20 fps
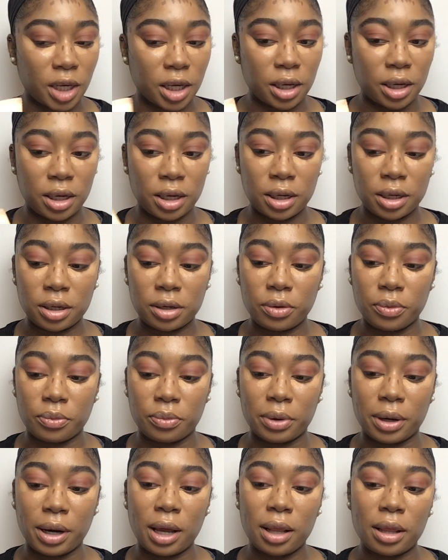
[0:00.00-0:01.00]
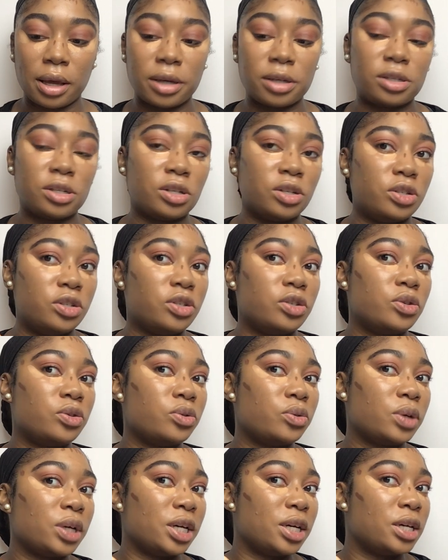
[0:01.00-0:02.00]
And what I like to
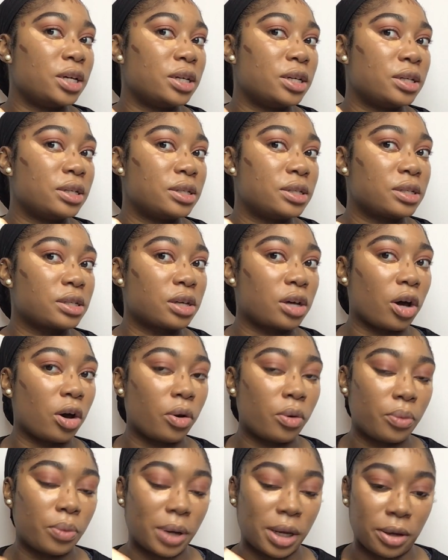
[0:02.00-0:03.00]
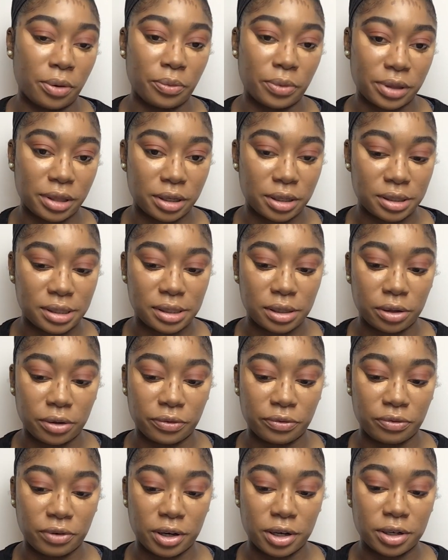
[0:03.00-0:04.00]
do is go in with the concealer
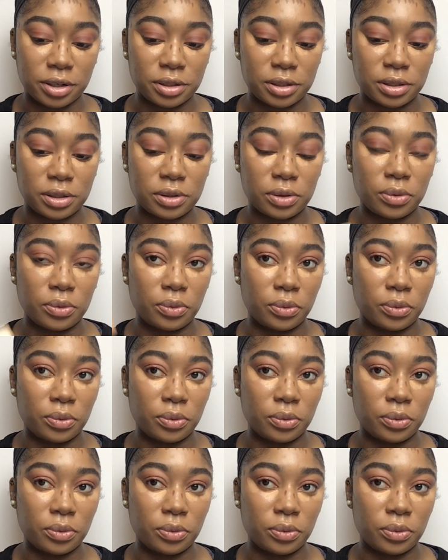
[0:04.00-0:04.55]
first,